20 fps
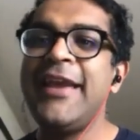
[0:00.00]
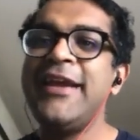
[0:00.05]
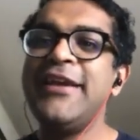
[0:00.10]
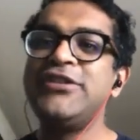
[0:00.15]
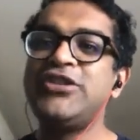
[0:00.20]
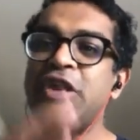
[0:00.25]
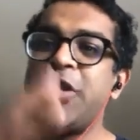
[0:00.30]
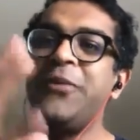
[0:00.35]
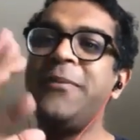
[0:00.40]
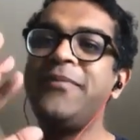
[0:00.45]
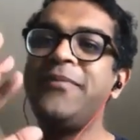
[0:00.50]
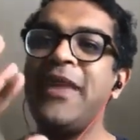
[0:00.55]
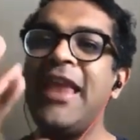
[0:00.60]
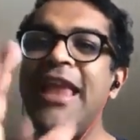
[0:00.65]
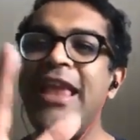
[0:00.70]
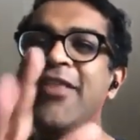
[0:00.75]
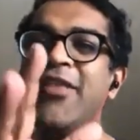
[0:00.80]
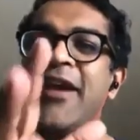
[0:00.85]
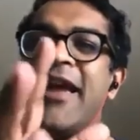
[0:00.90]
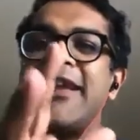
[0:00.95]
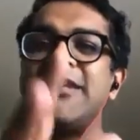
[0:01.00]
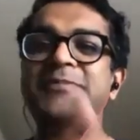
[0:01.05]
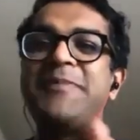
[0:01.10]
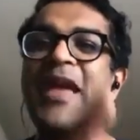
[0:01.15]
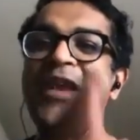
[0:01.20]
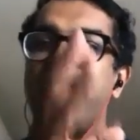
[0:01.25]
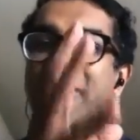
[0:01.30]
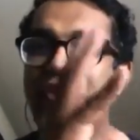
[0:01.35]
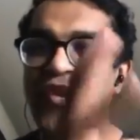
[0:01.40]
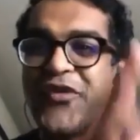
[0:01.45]
So either
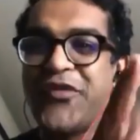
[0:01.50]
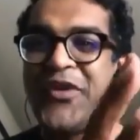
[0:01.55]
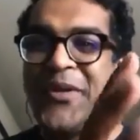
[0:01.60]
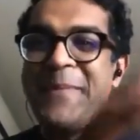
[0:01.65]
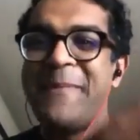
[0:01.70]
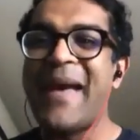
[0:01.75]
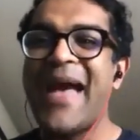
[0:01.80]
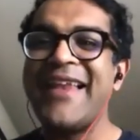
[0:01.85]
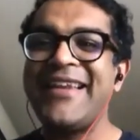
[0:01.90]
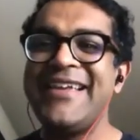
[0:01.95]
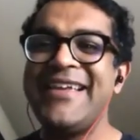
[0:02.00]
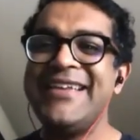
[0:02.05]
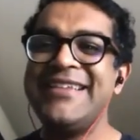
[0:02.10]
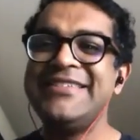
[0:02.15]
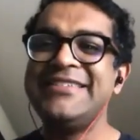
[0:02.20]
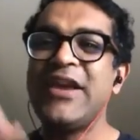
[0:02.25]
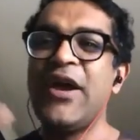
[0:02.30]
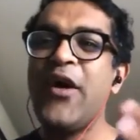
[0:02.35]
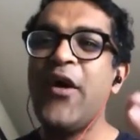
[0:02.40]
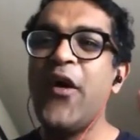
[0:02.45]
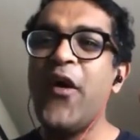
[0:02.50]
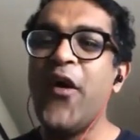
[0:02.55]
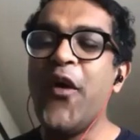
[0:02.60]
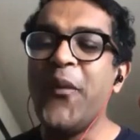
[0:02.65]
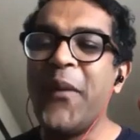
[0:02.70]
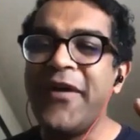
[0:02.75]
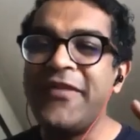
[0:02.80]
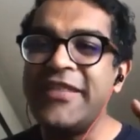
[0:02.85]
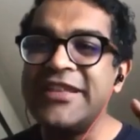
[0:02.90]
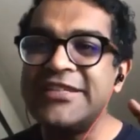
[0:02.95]
explain why the group matters or
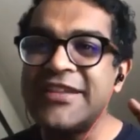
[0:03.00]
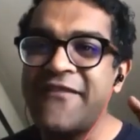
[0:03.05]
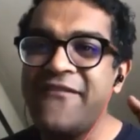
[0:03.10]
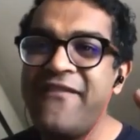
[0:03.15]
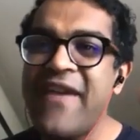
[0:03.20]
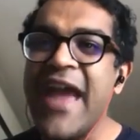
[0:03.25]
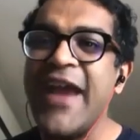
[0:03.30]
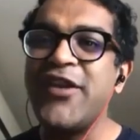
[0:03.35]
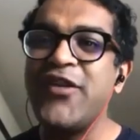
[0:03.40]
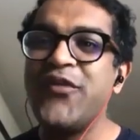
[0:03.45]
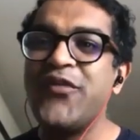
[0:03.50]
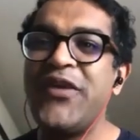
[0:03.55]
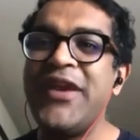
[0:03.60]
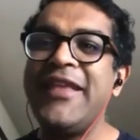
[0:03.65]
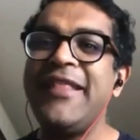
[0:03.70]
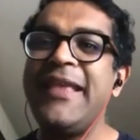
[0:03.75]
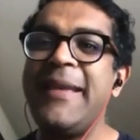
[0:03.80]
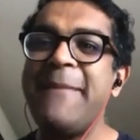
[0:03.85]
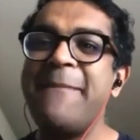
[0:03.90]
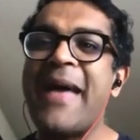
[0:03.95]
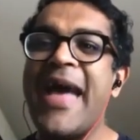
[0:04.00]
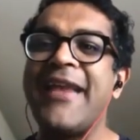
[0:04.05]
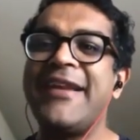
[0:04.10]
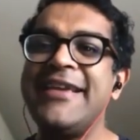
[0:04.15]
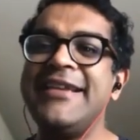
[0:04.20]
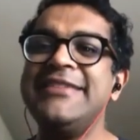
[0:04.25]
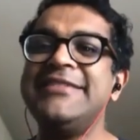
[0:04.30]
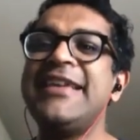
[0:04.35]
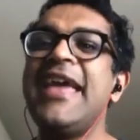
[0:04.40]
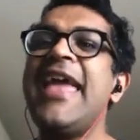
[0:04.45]
why this effect really
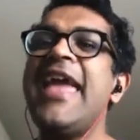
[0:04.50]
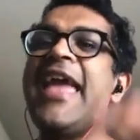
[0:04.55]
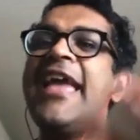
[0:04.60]
matters.